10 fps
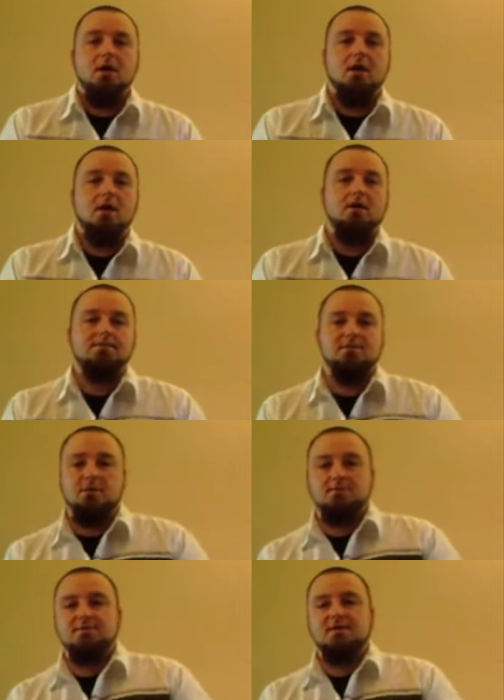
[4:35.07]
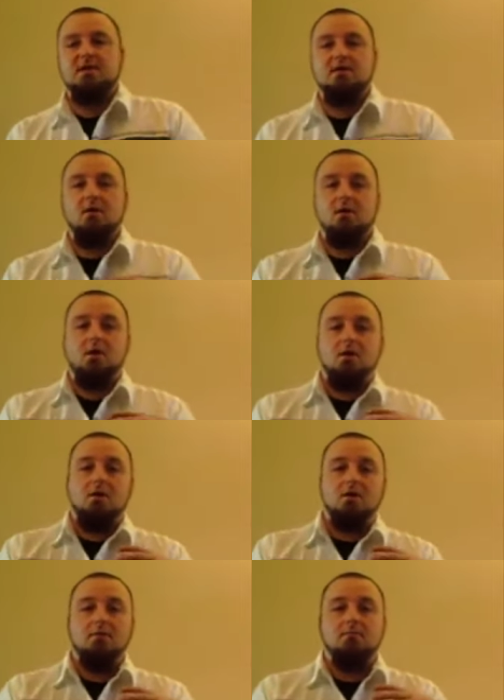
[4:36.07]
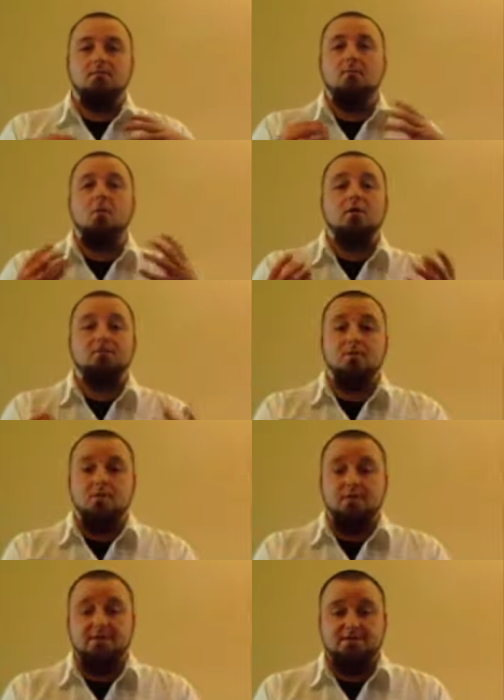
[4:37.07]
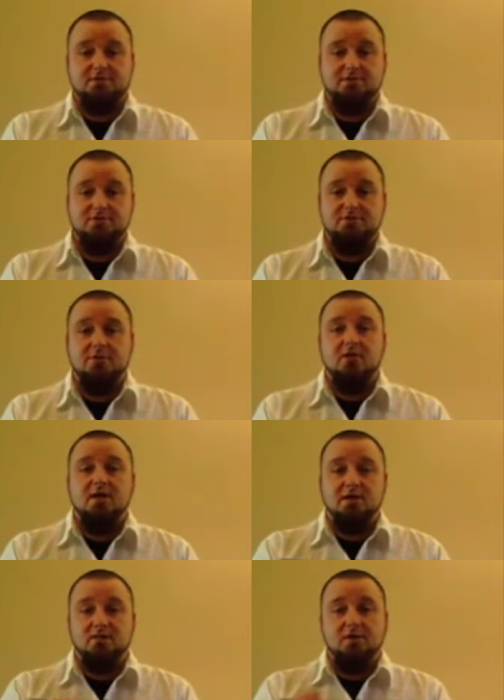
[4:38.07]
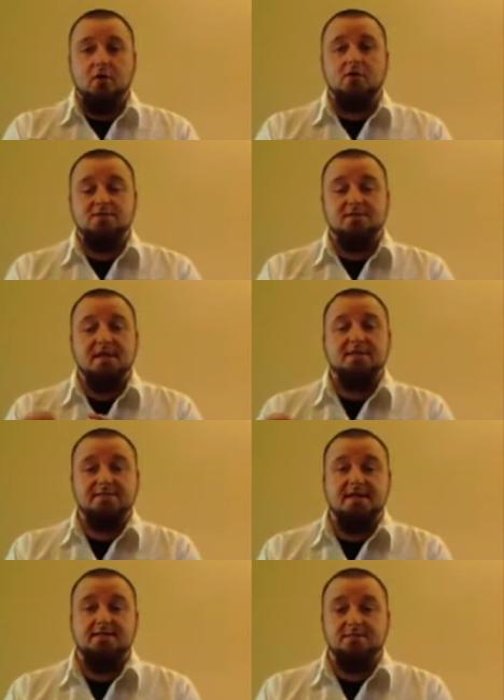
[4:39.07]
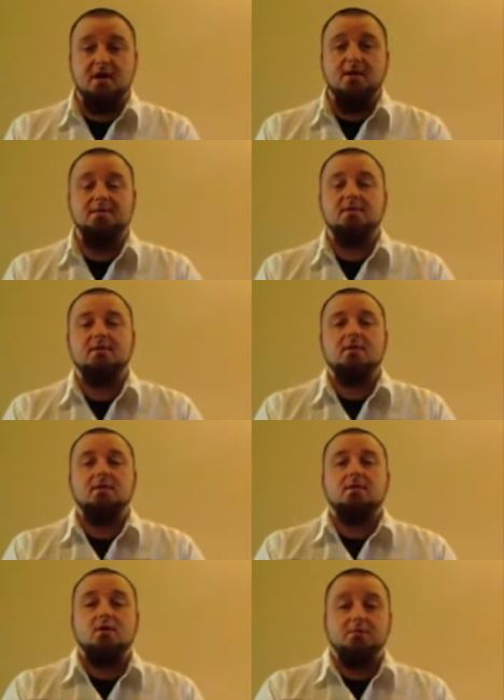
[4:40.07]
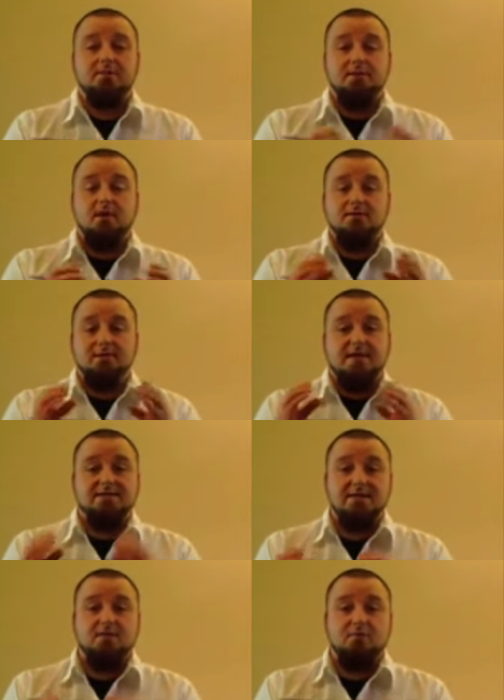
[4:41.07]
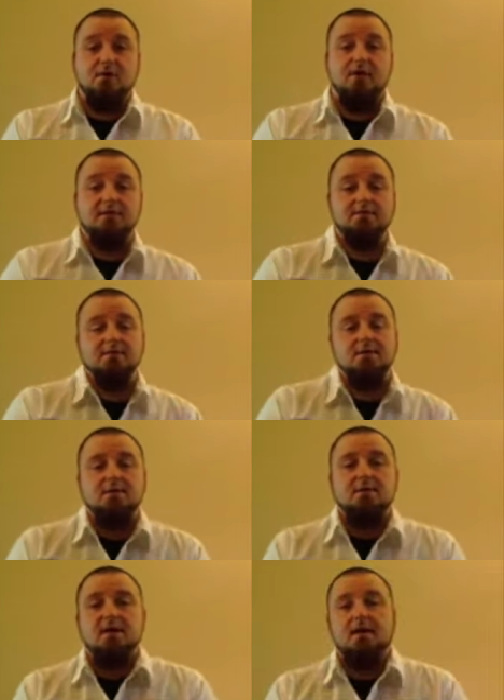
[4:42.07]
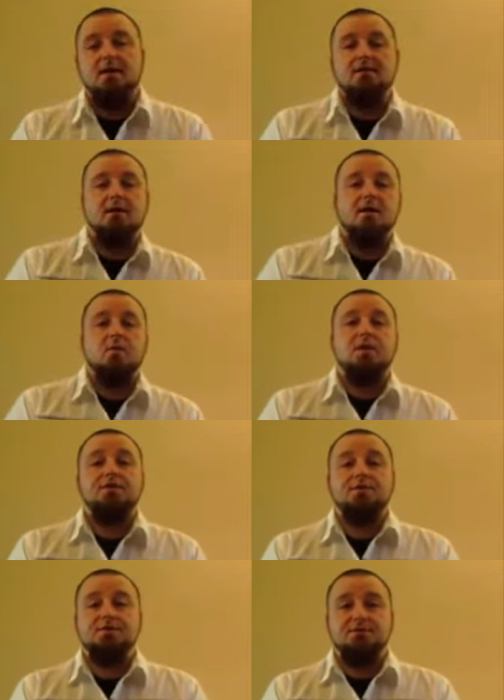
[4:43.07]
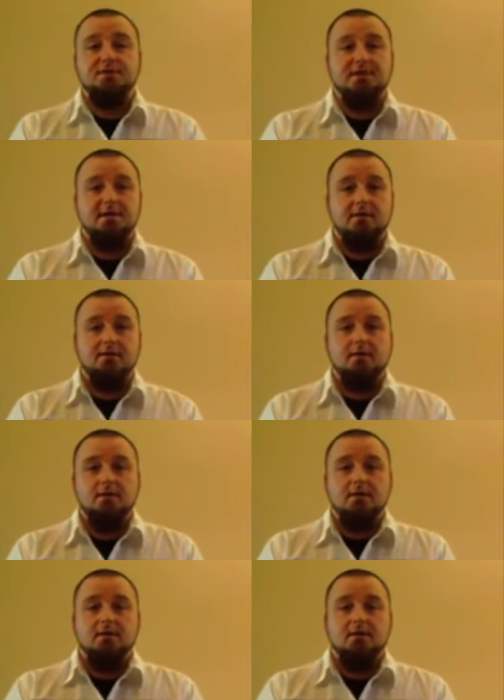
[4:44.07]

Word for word: um, terms that are more frequently searched in regards to that same topic or in regards to that same product. And uh, what you can do here